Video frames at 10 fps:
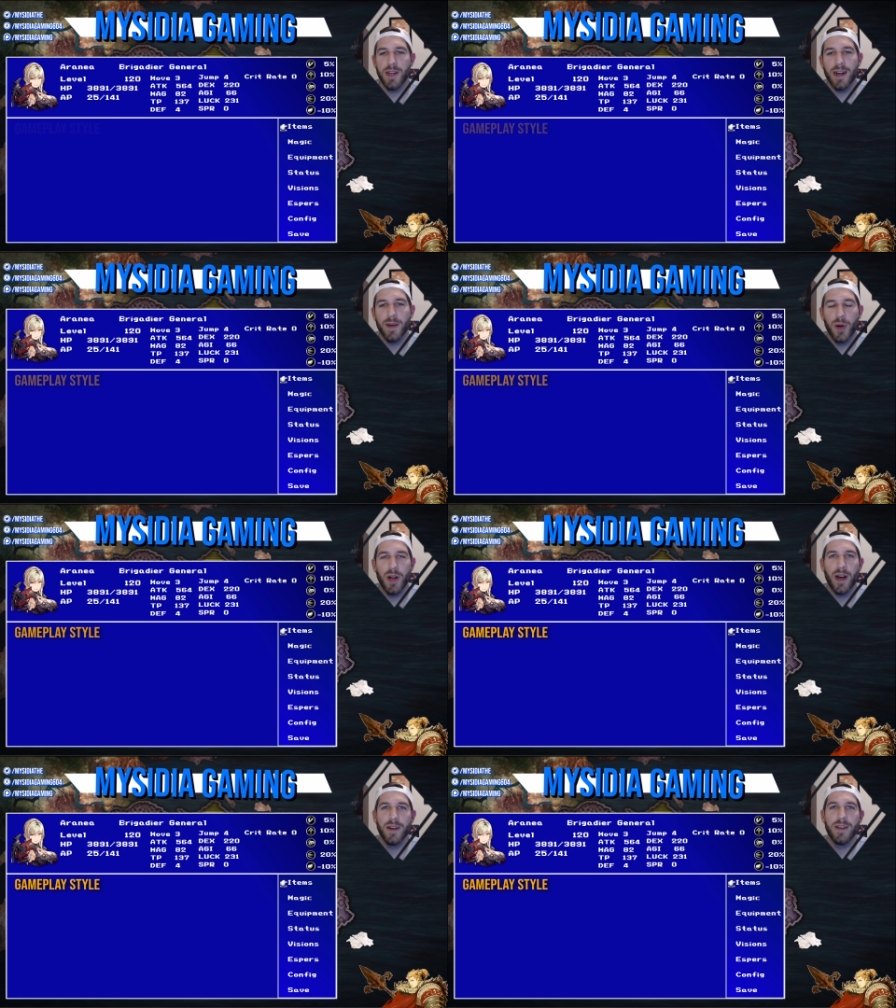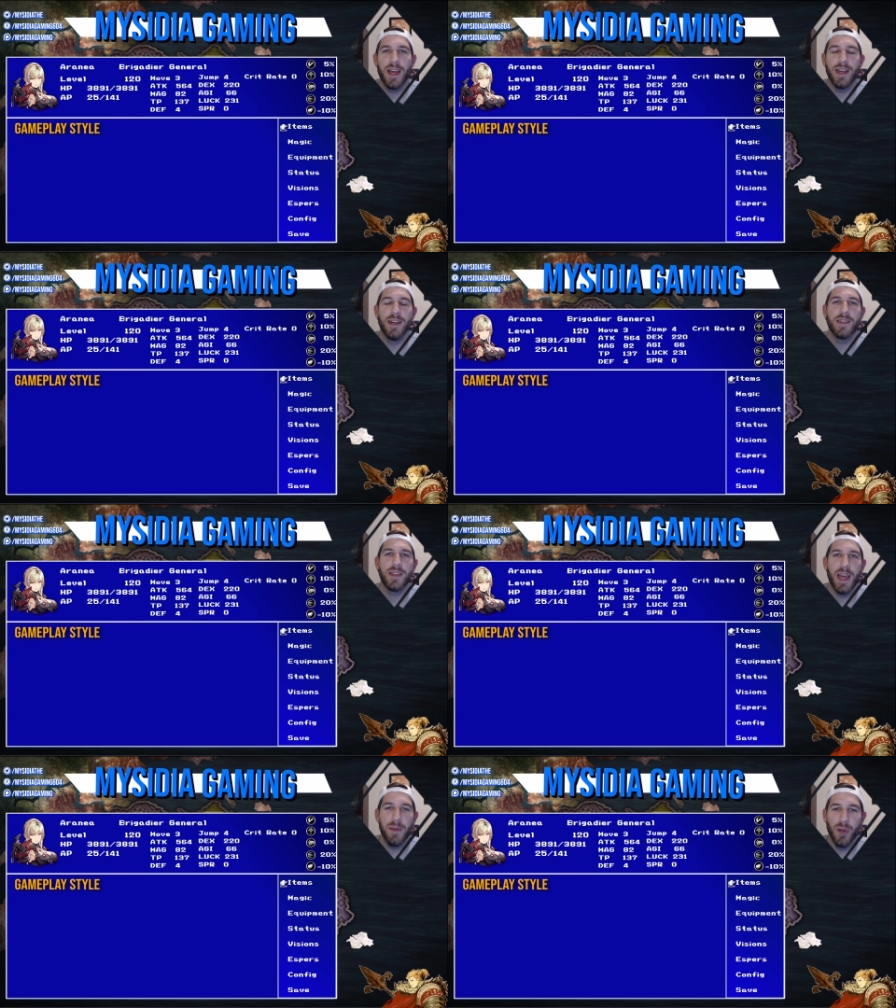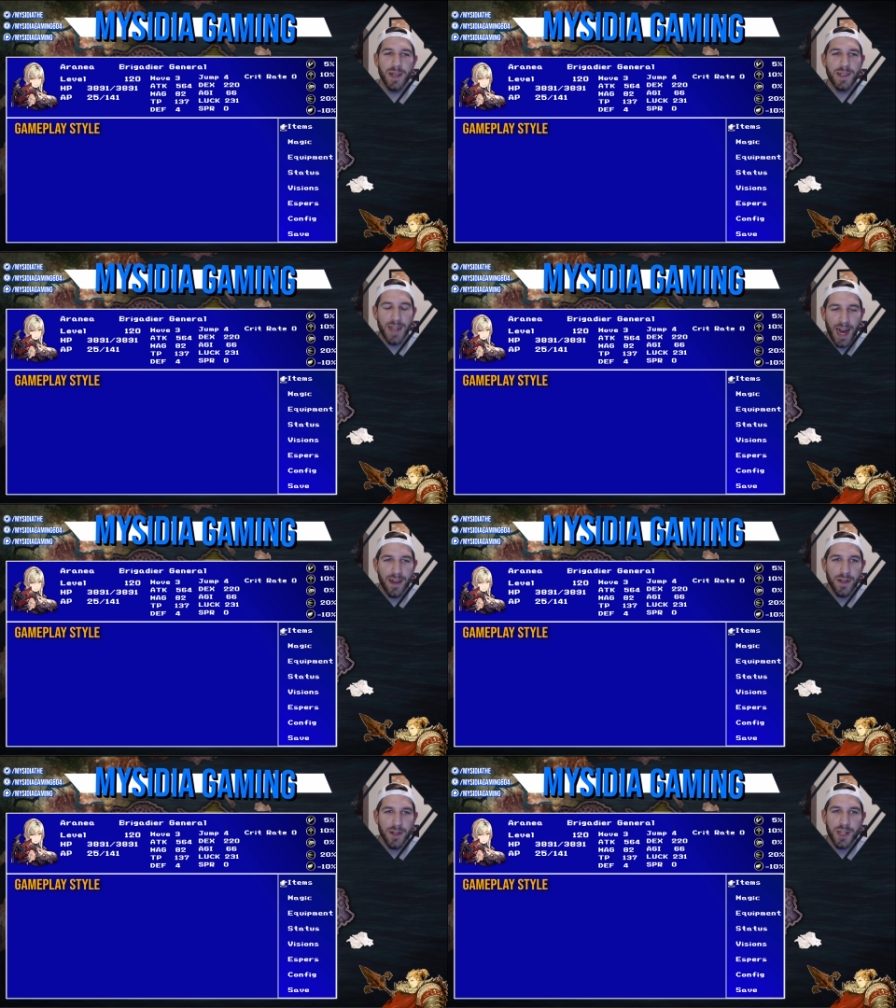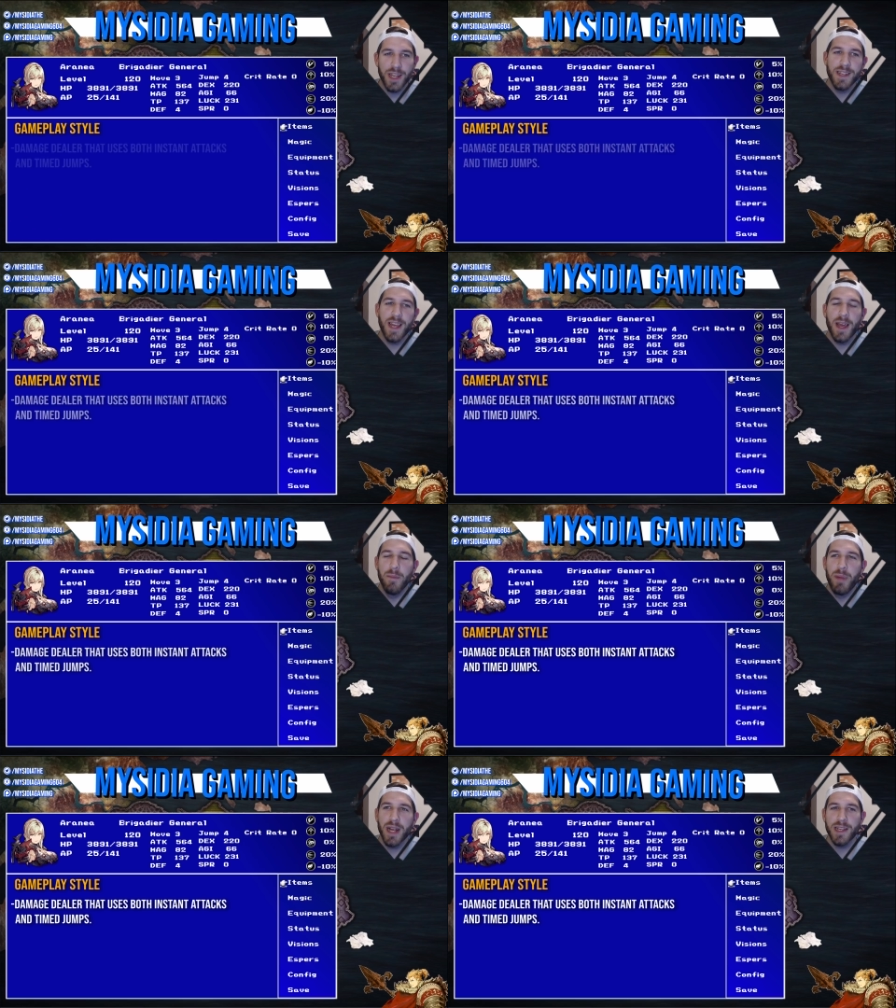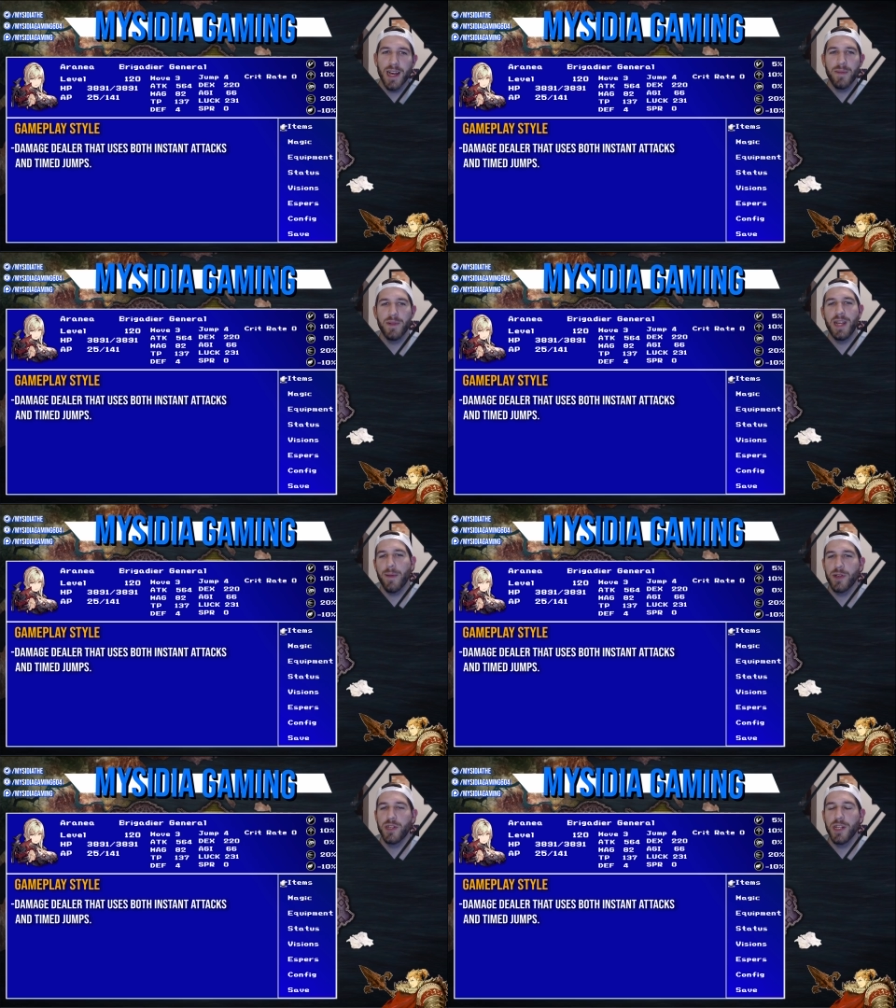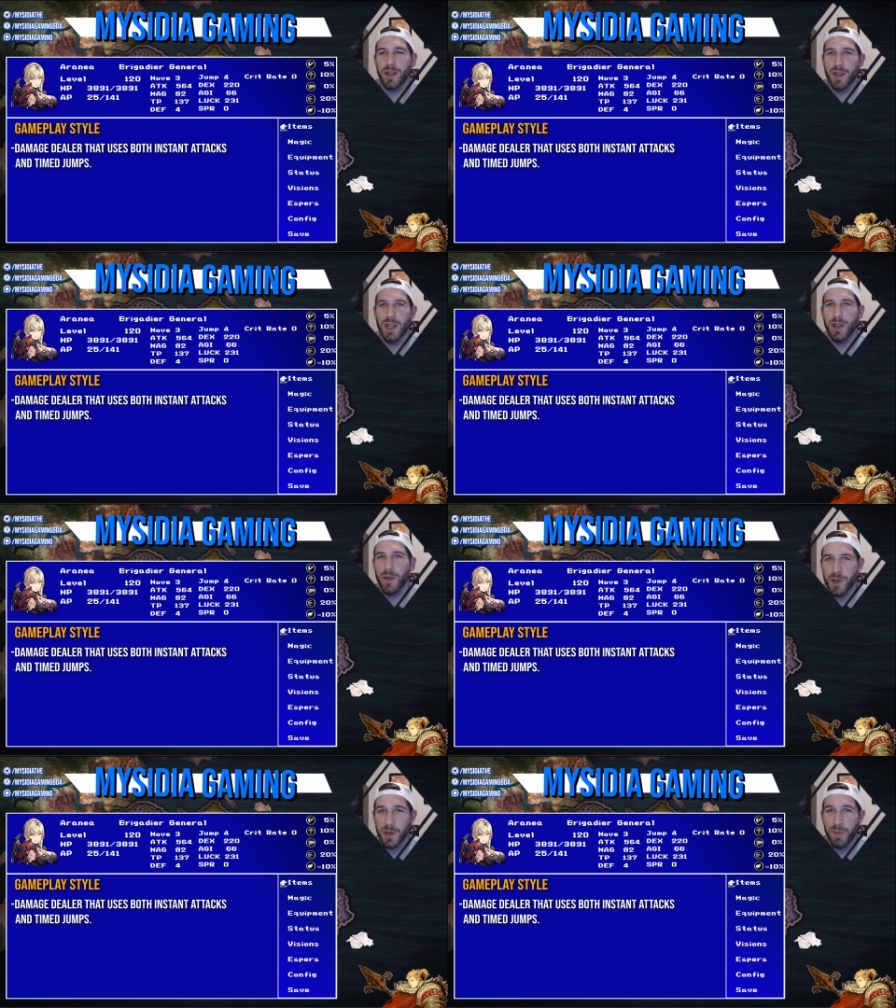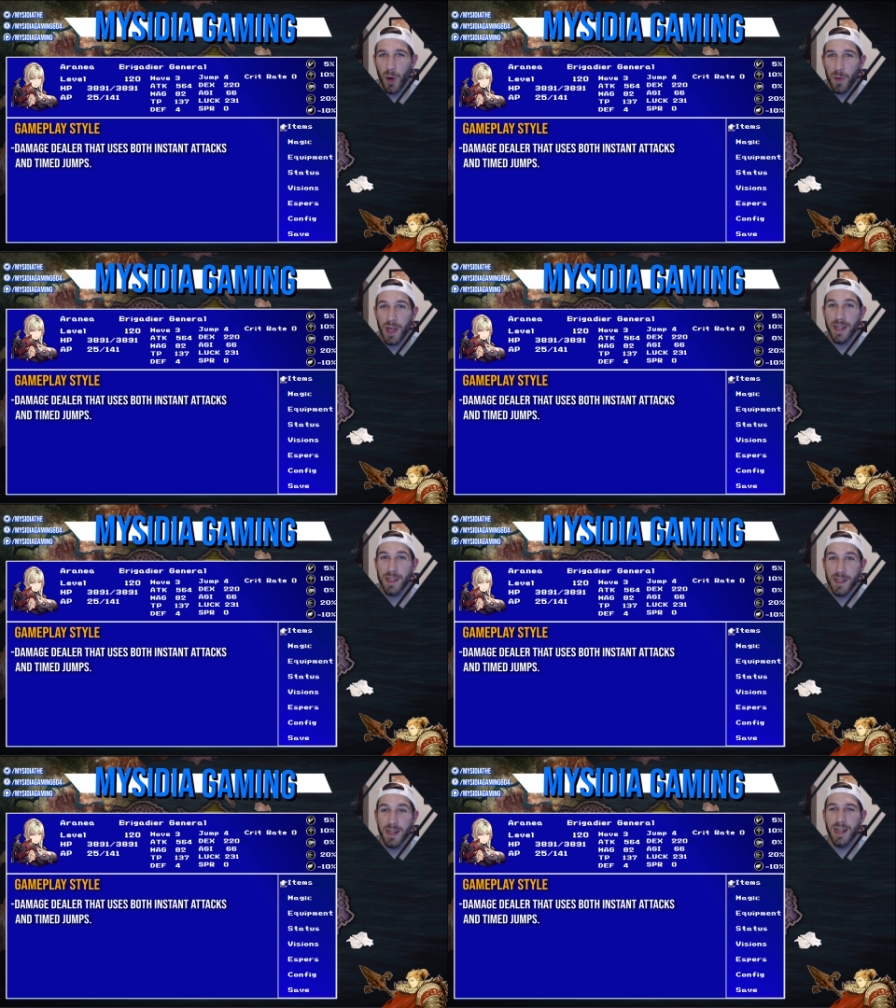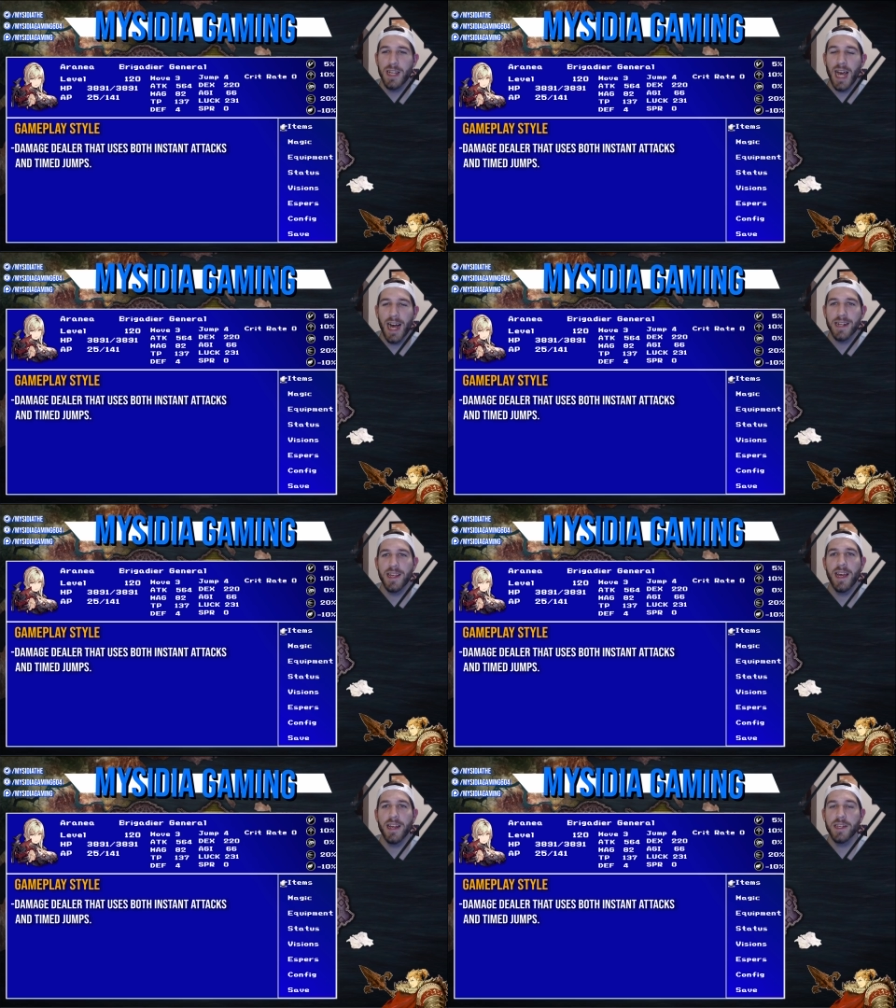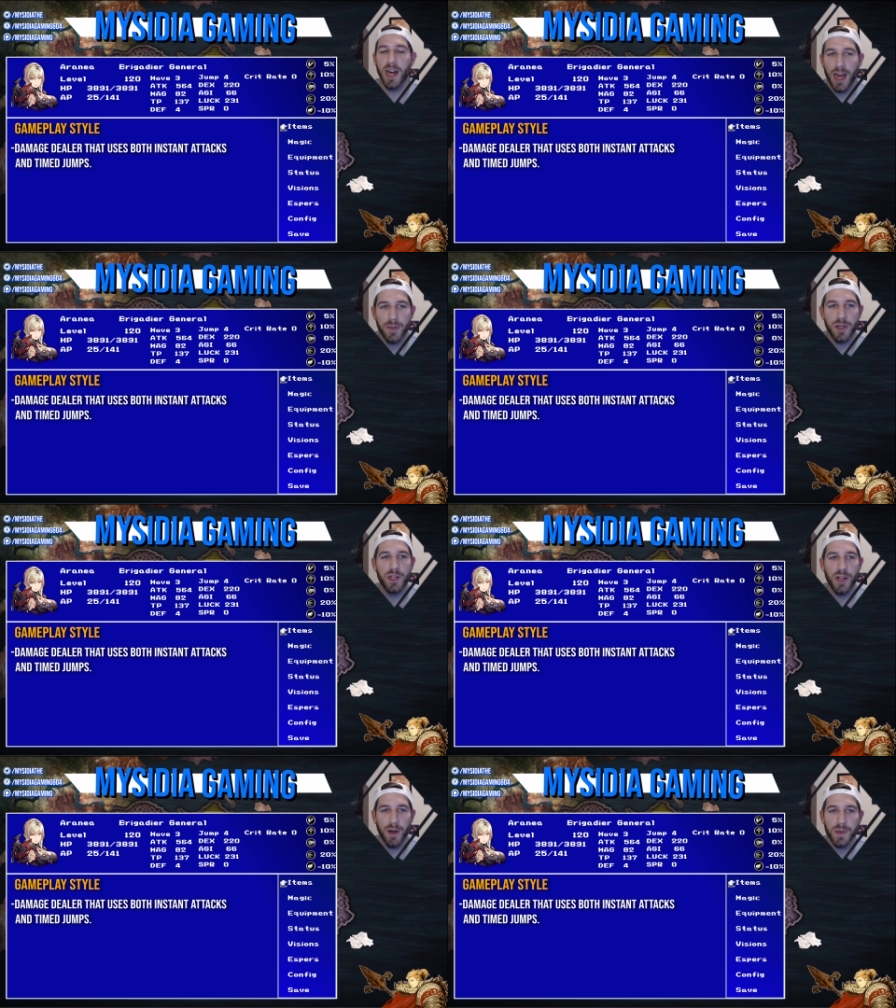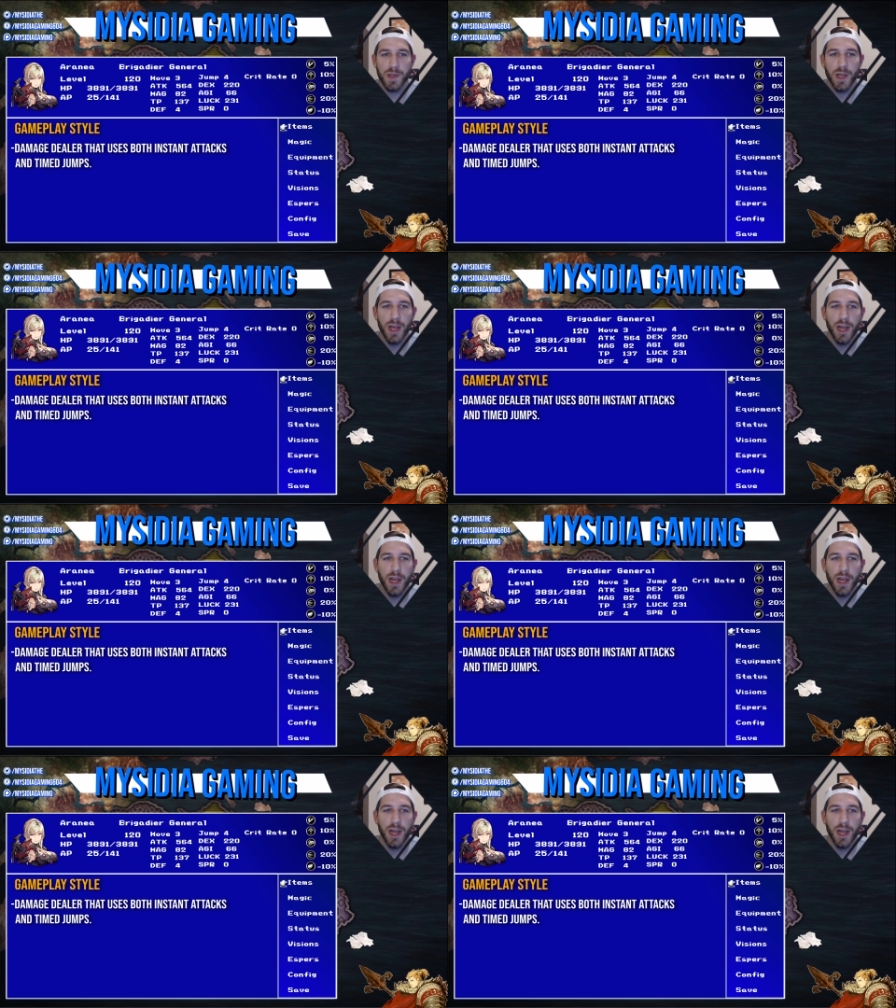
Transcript: talk about Aranea's gameplay style. She is a big-time damage dealer that uses both instant attacks and timed jumps.